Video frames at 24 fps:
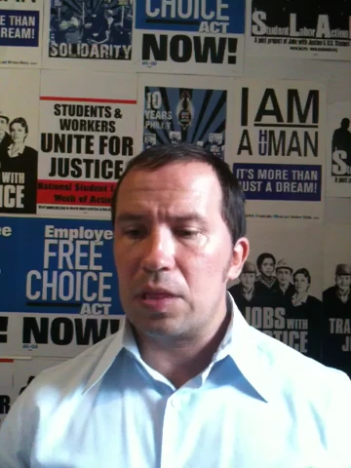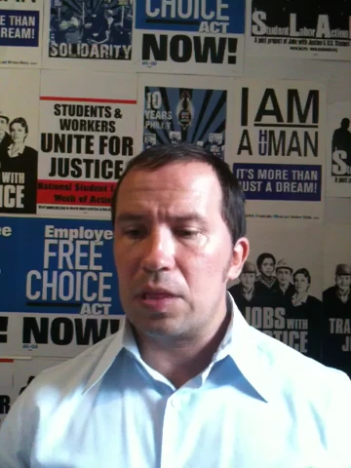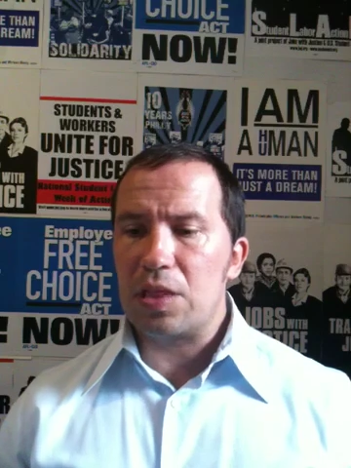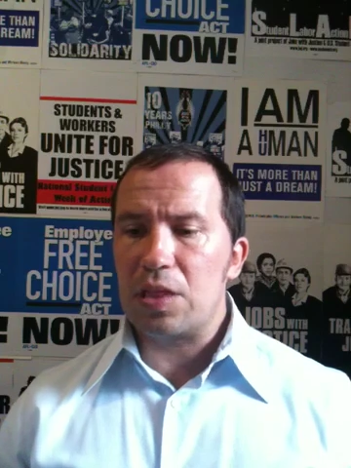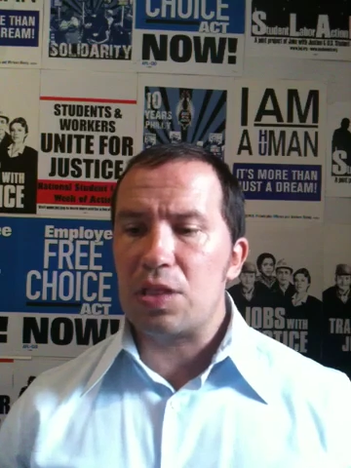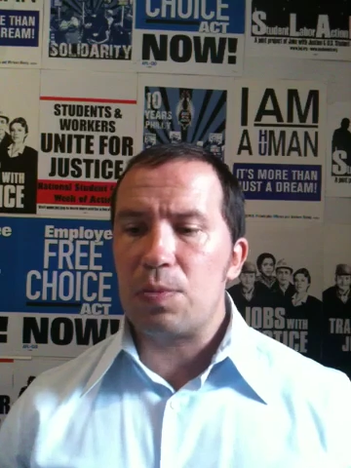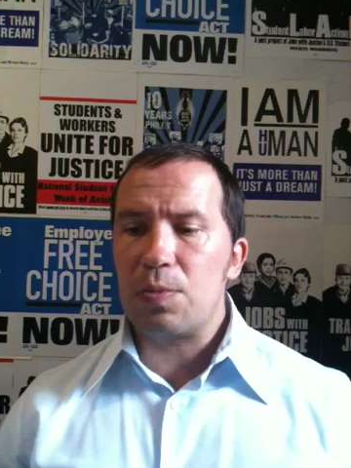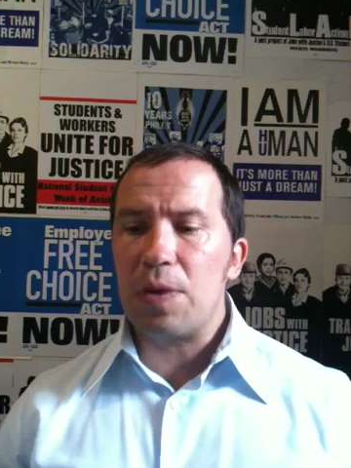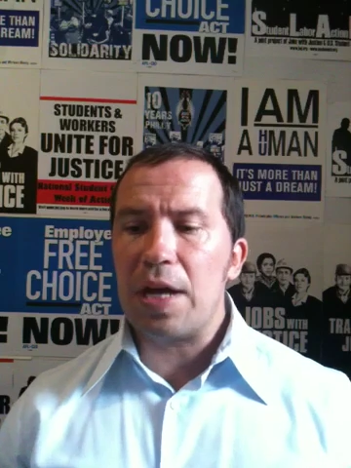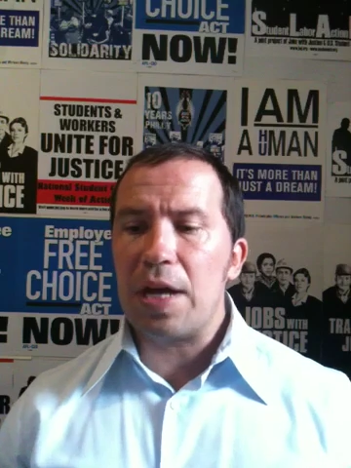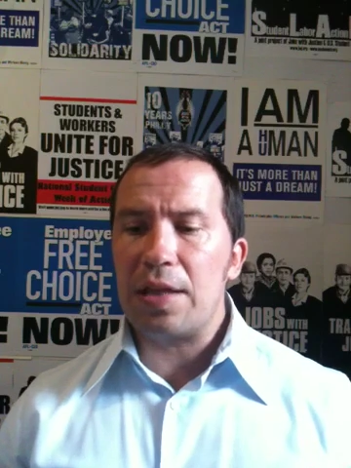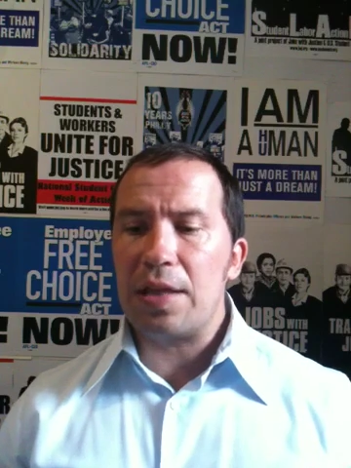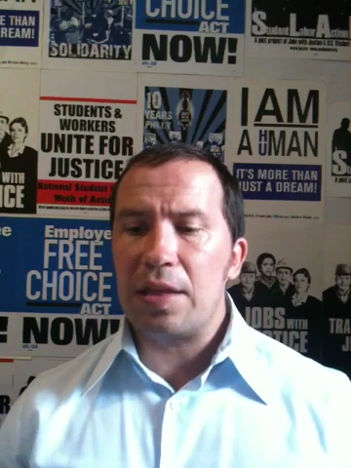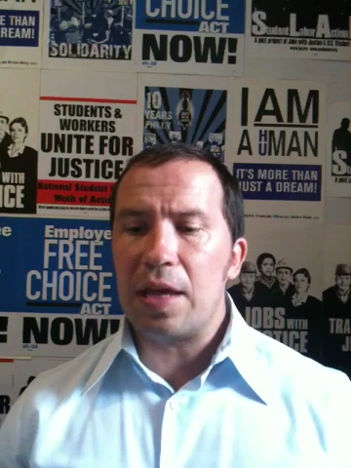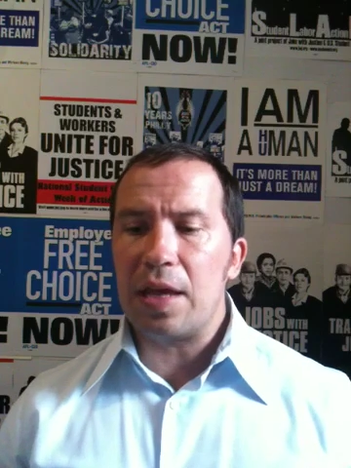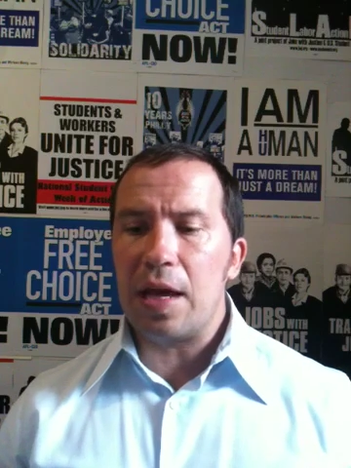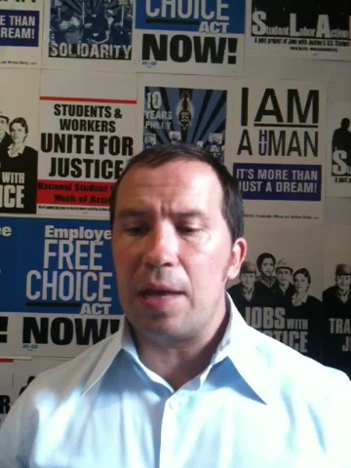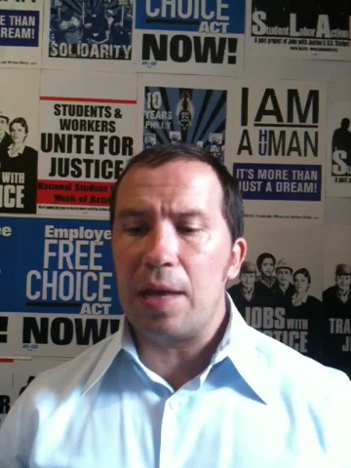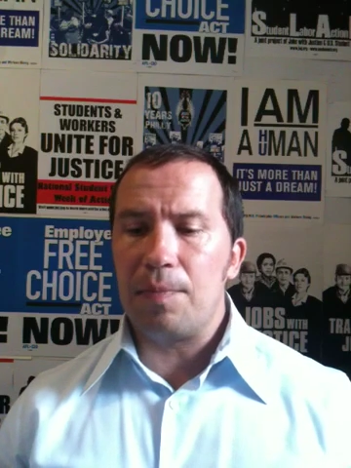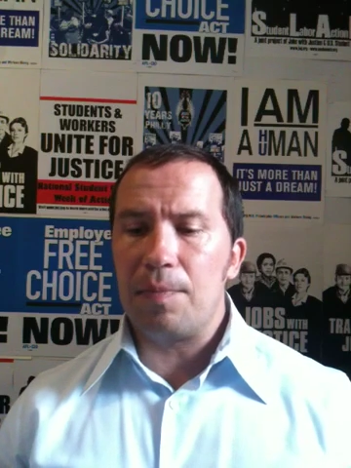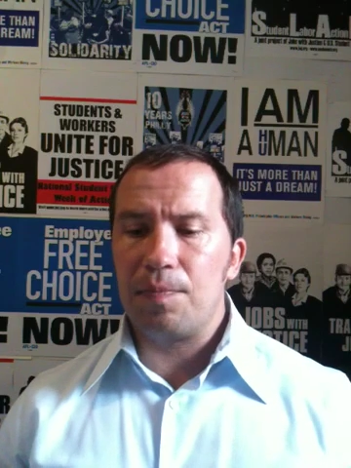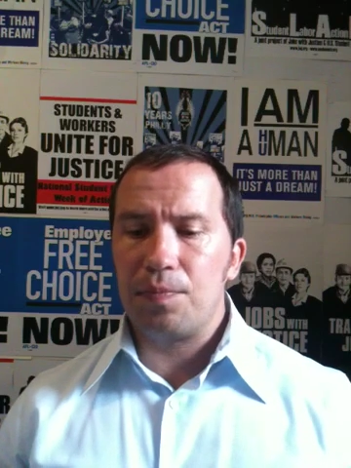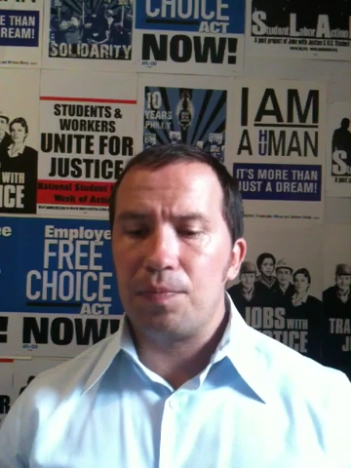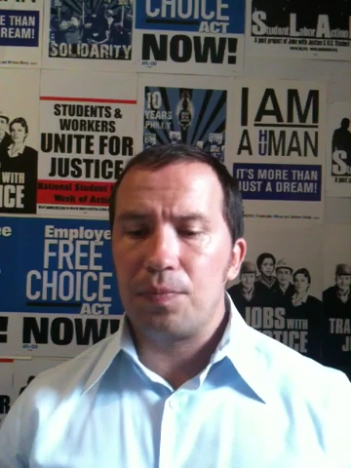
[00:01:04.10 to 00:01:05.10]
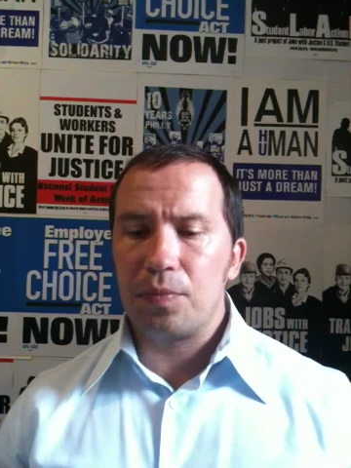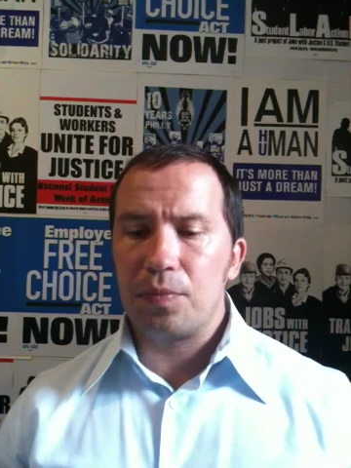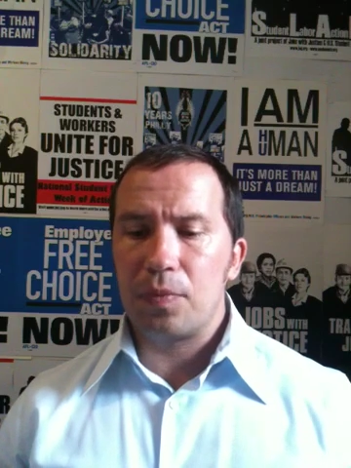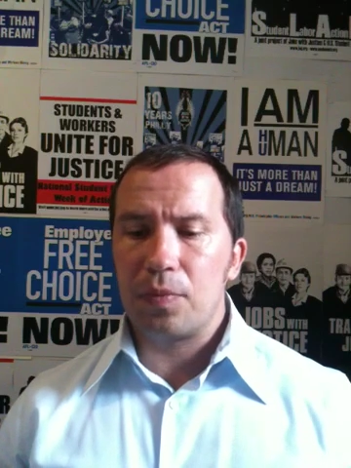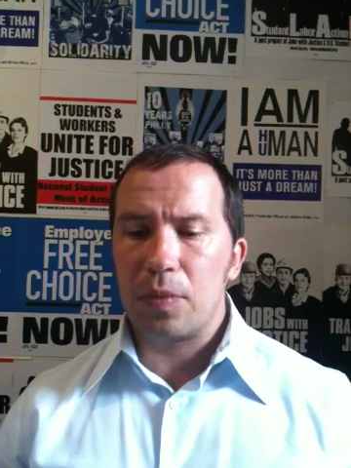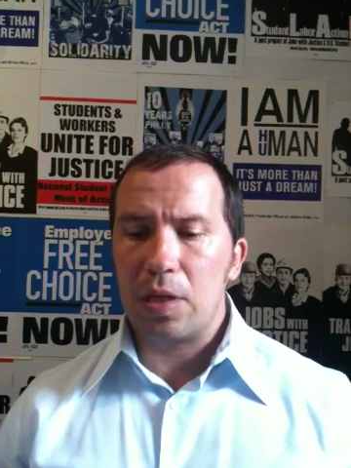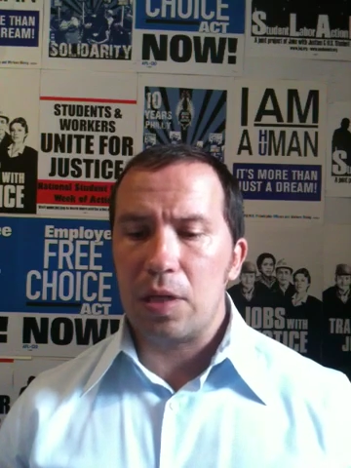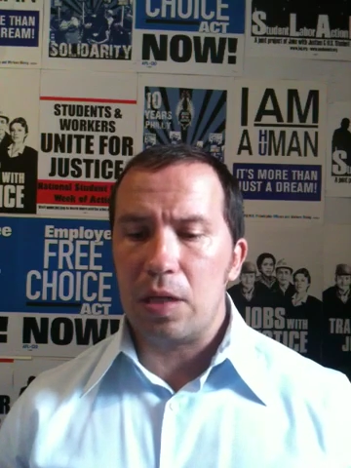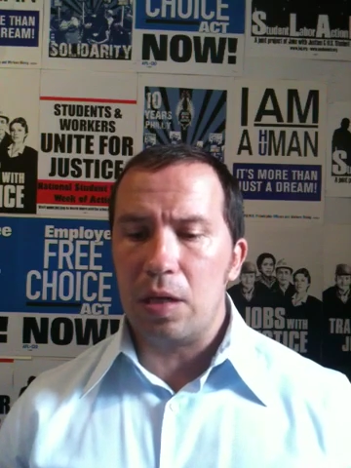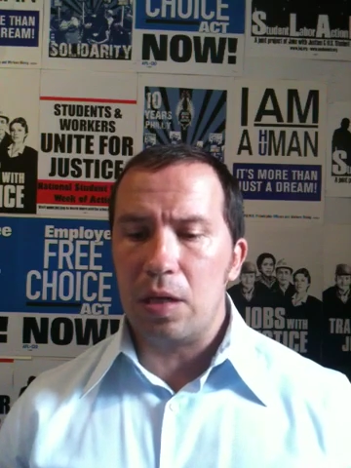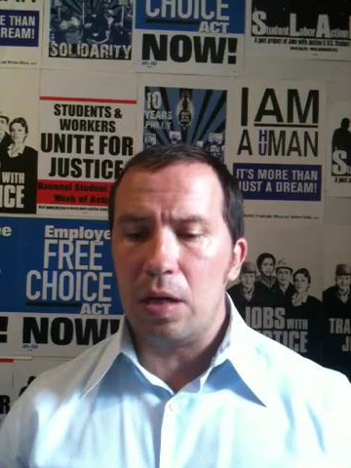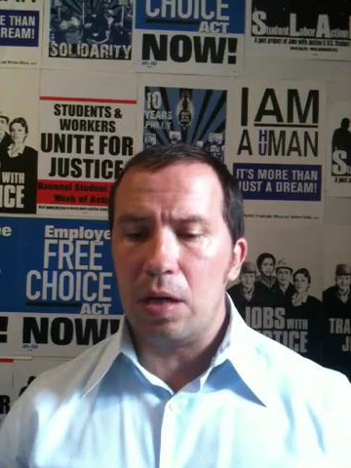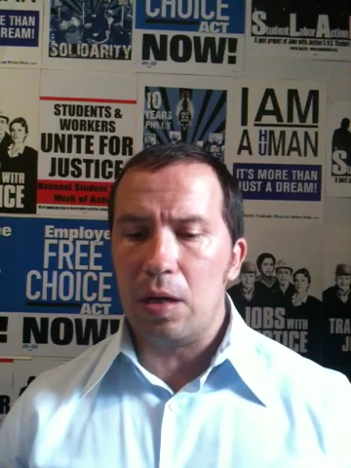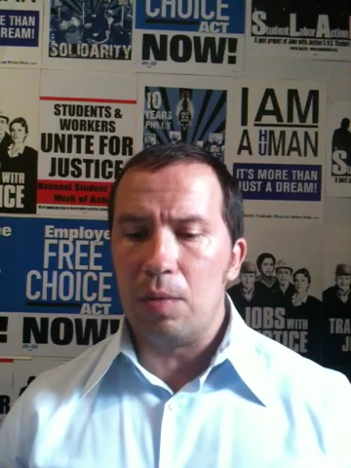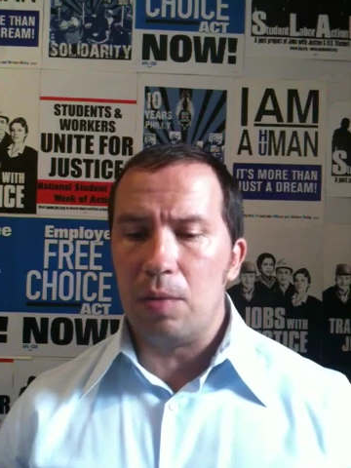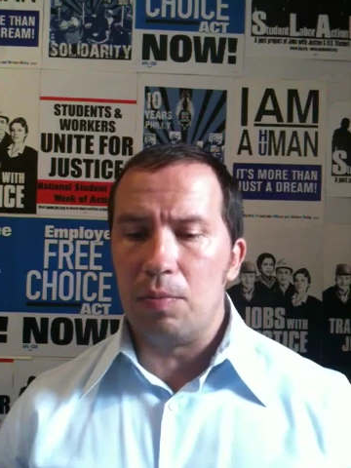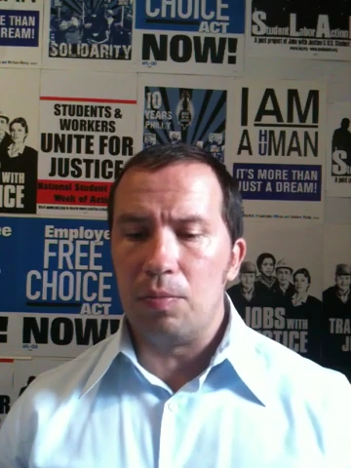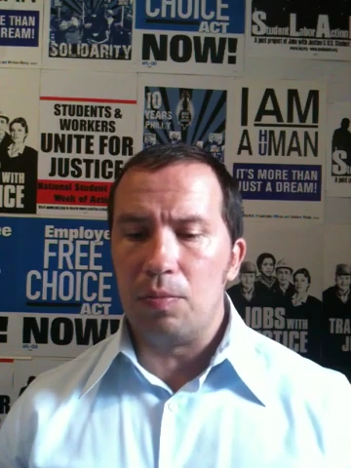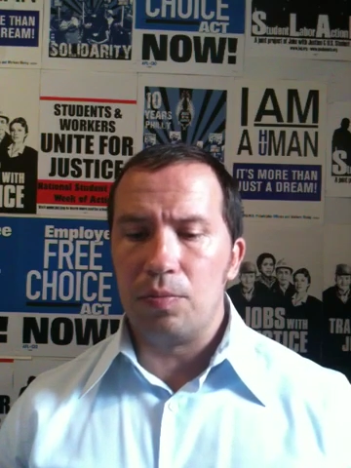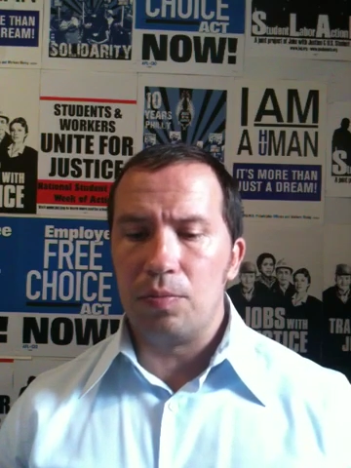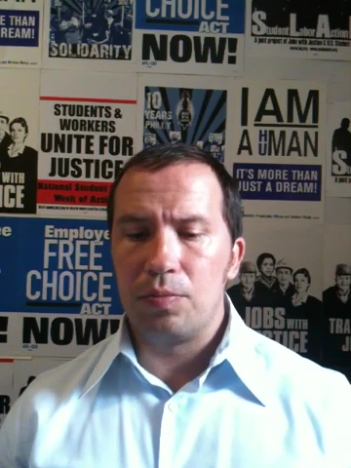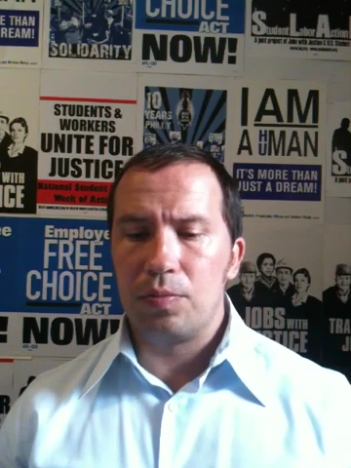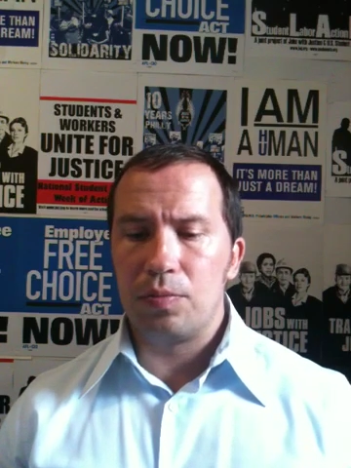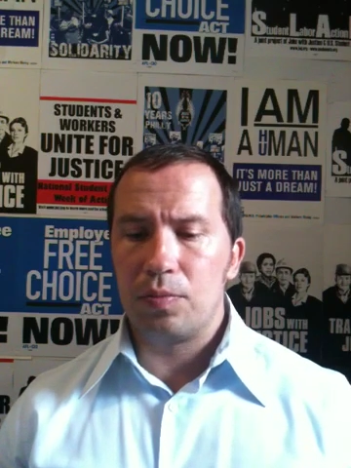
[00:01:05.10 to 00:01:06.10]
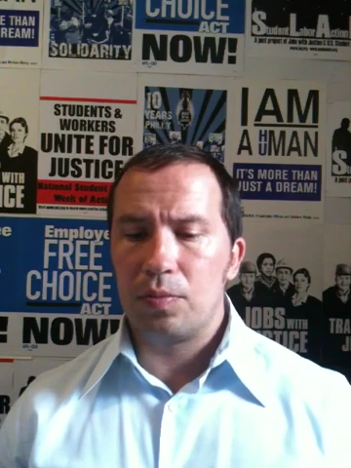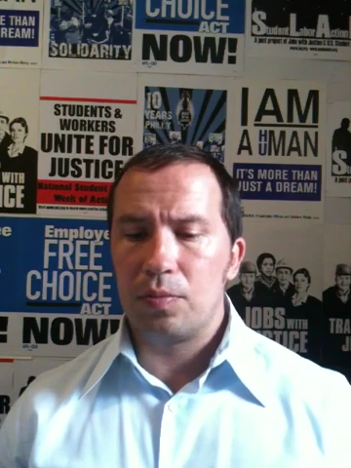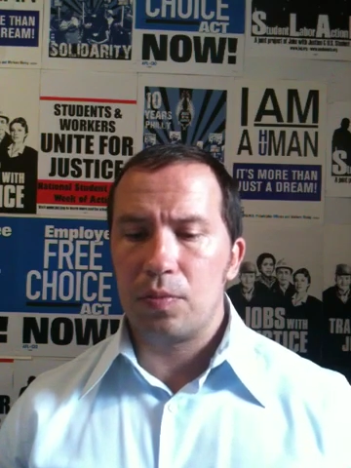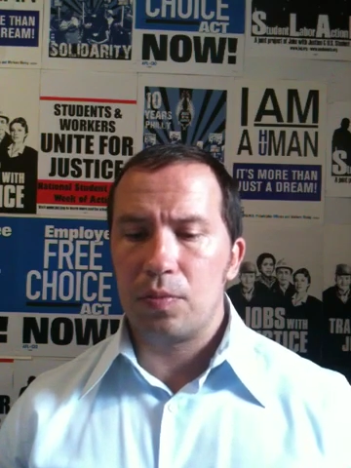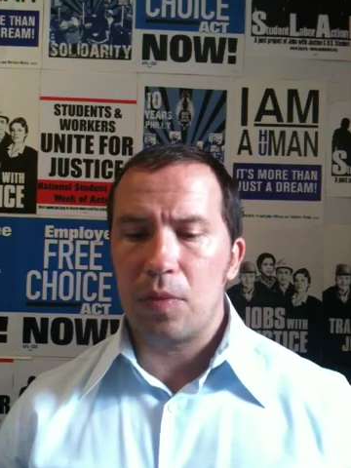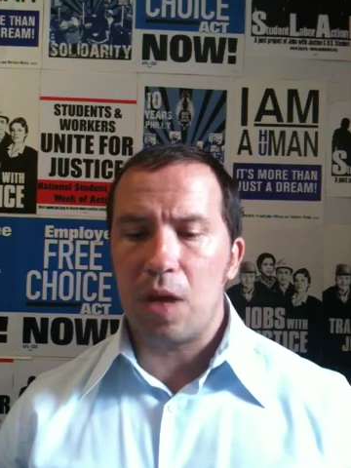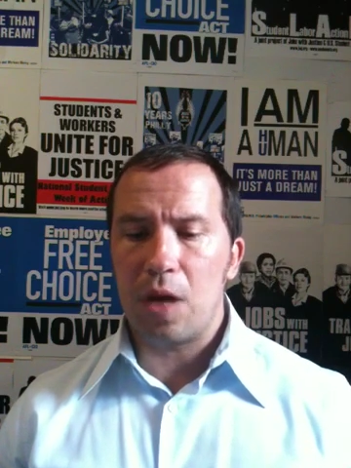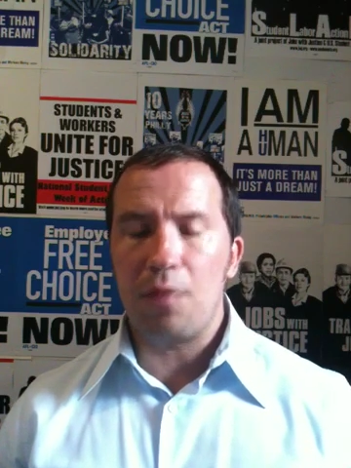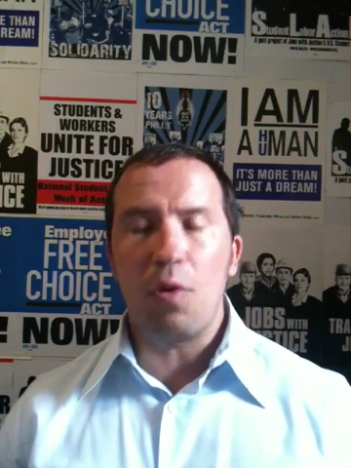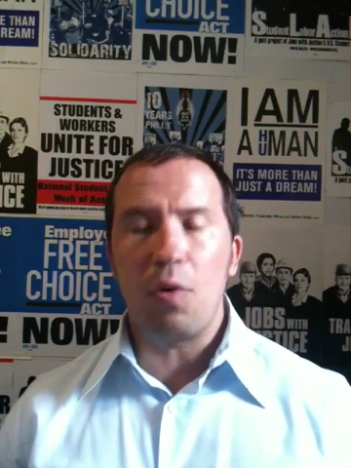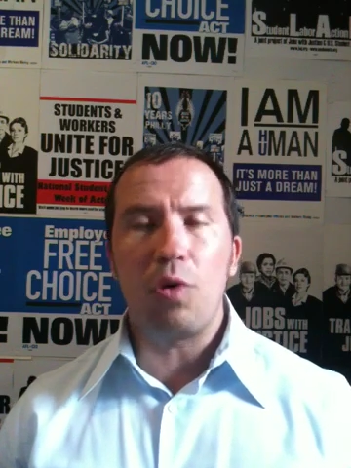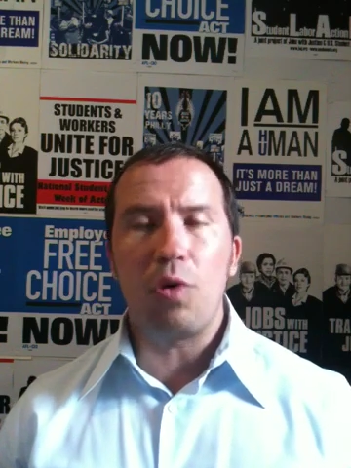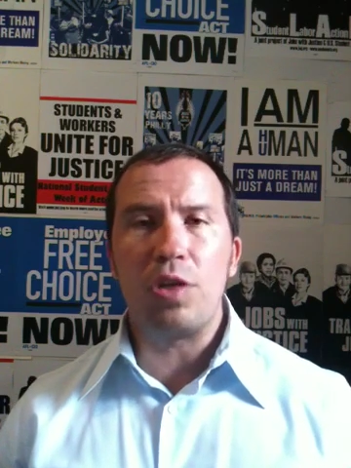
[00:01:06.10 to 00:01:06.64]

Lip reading: despite that, I've